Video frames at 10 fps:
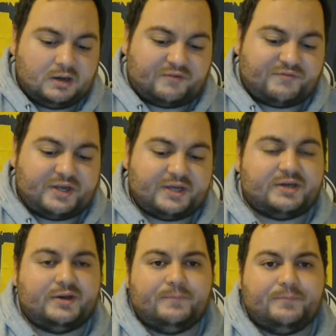I
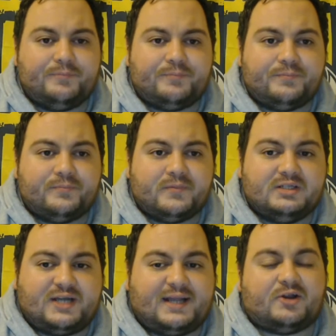think
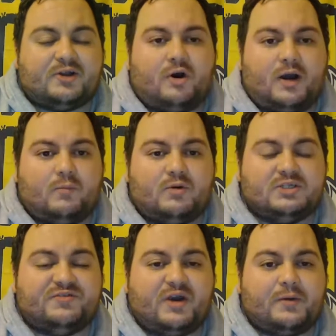Talakai
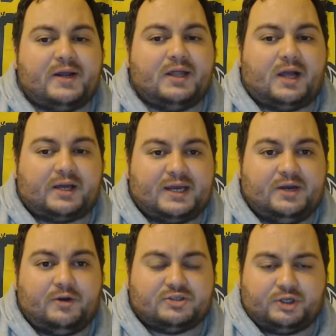was very lucky
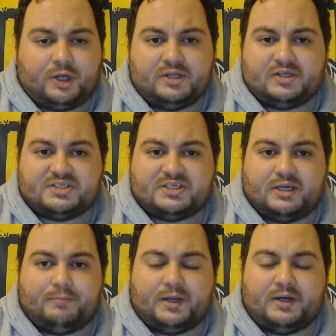not to go to the
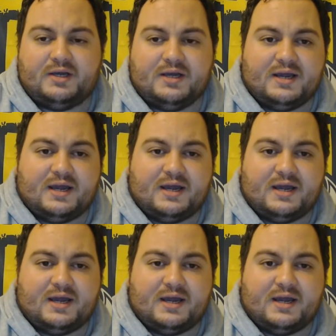sin bin.